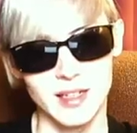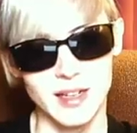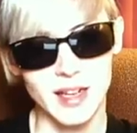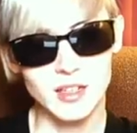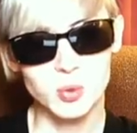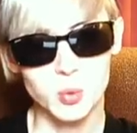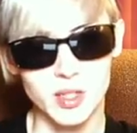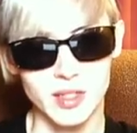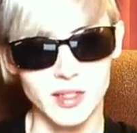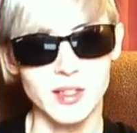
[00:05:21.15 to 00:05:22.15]
Next
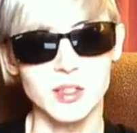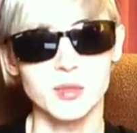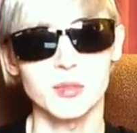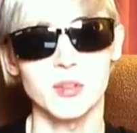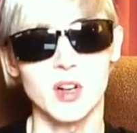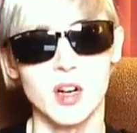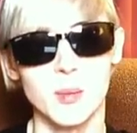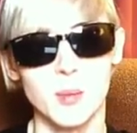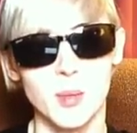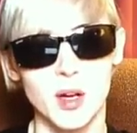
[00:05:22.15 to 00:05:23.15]
one is
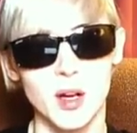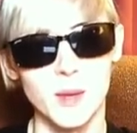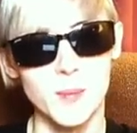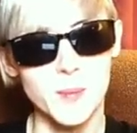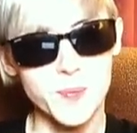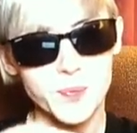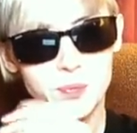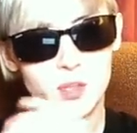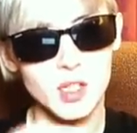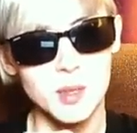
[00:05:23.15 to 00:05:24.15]
from
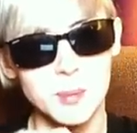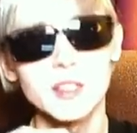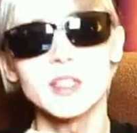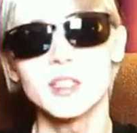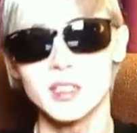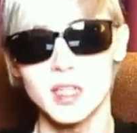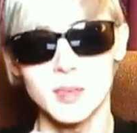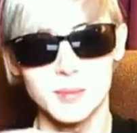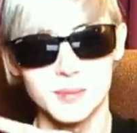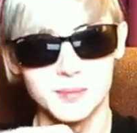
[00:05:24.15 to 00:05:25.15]

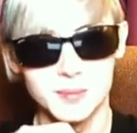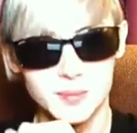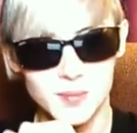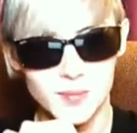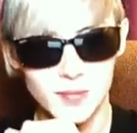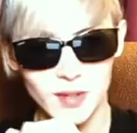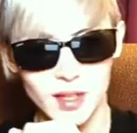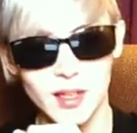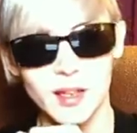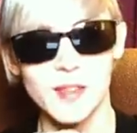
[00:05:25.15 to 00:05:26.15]
Matilda,
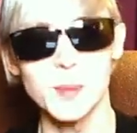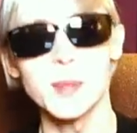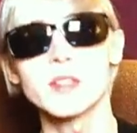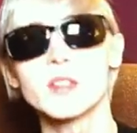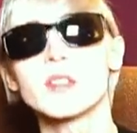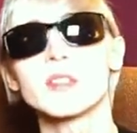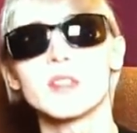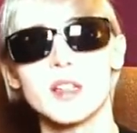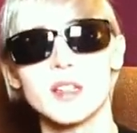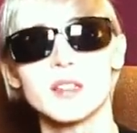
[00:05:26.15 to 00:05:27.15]
and the message
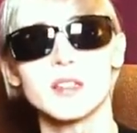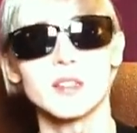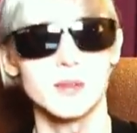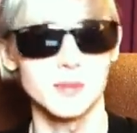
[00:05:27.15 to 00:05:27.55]
is this.